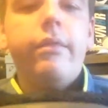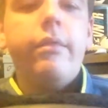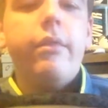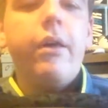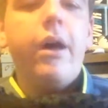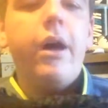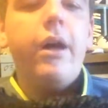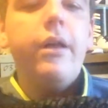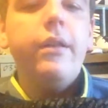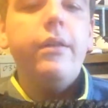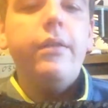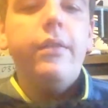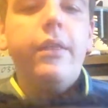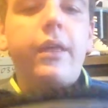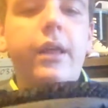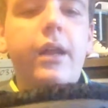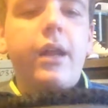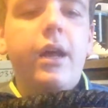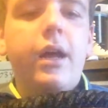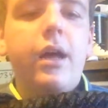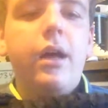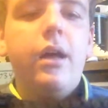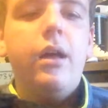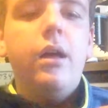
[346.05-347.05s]
thought that
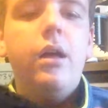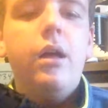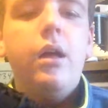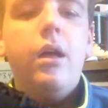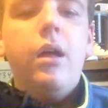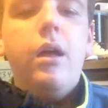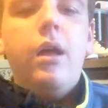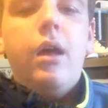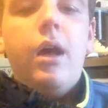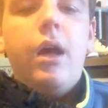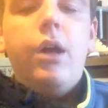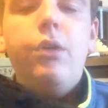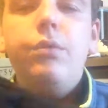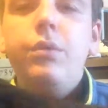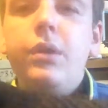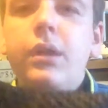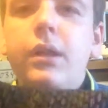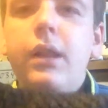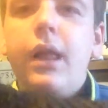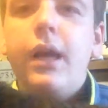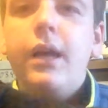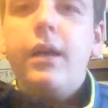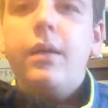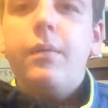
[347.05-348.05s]
I don't really
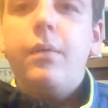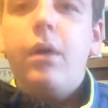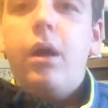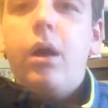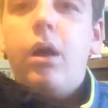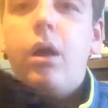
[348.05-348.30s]
like